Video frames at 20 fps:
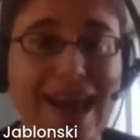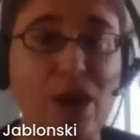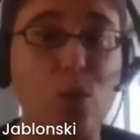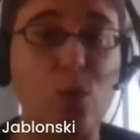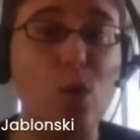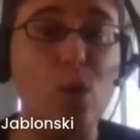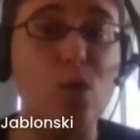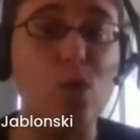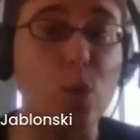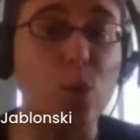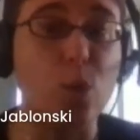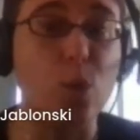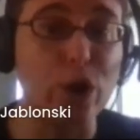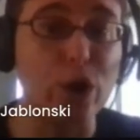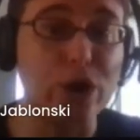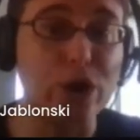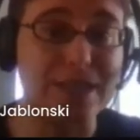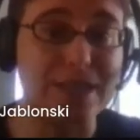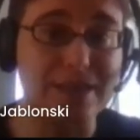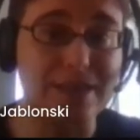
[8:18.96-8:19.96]
and what
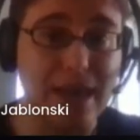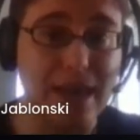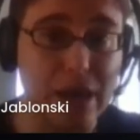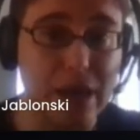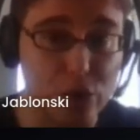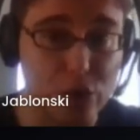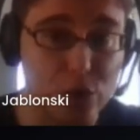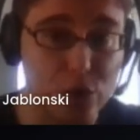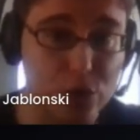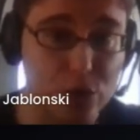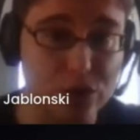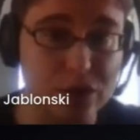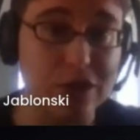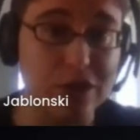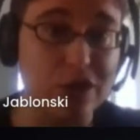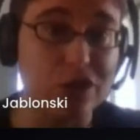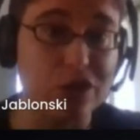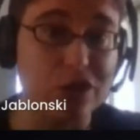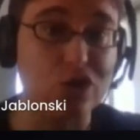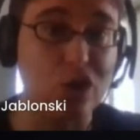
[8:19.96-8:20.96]
words they use to
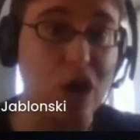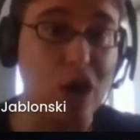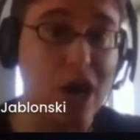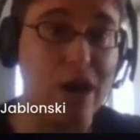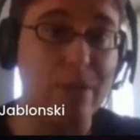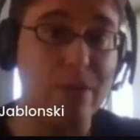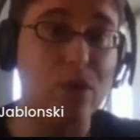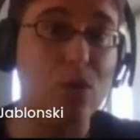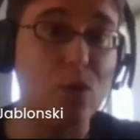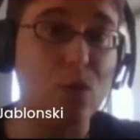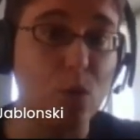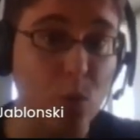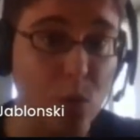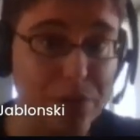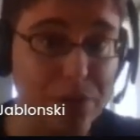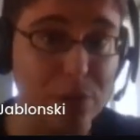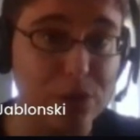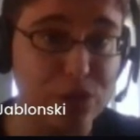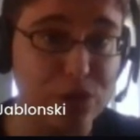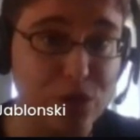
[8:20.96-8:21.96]
describe what
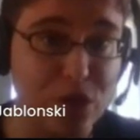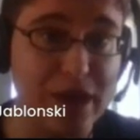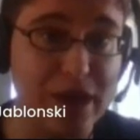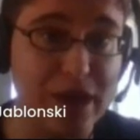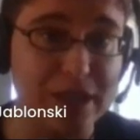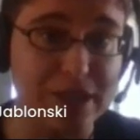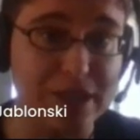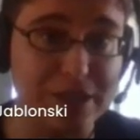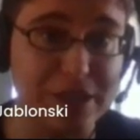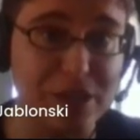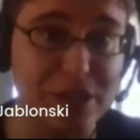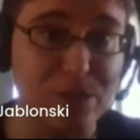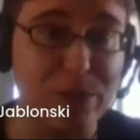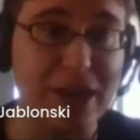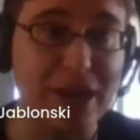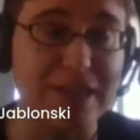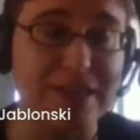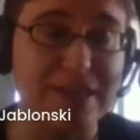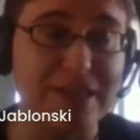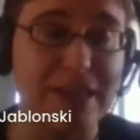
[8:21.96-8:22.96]
they're trying to do,
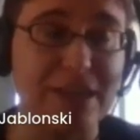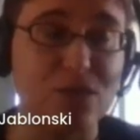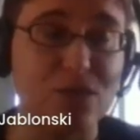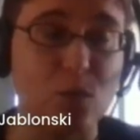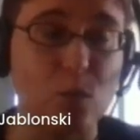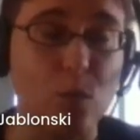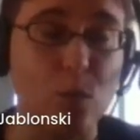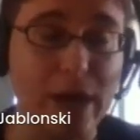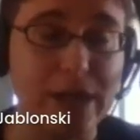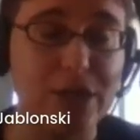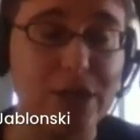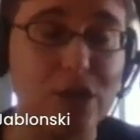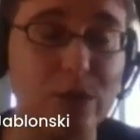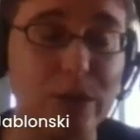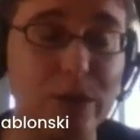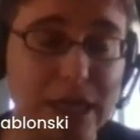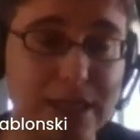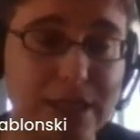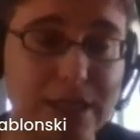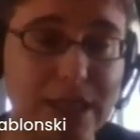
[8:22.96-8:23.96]
because it is way too
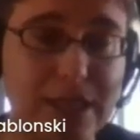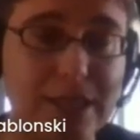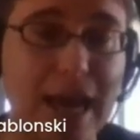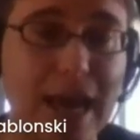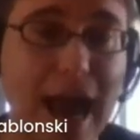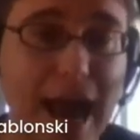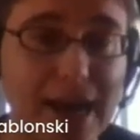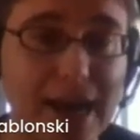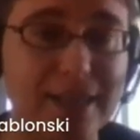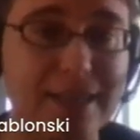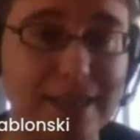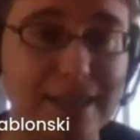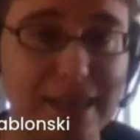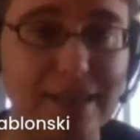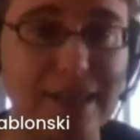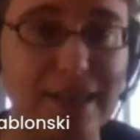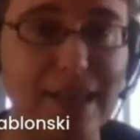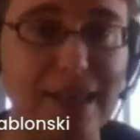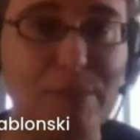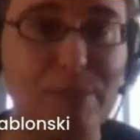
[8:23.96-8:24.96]
easy to
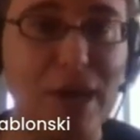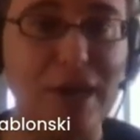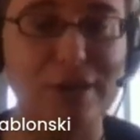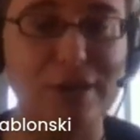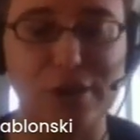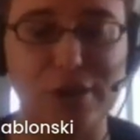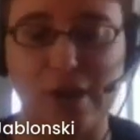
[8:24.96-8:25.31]
accidentally make a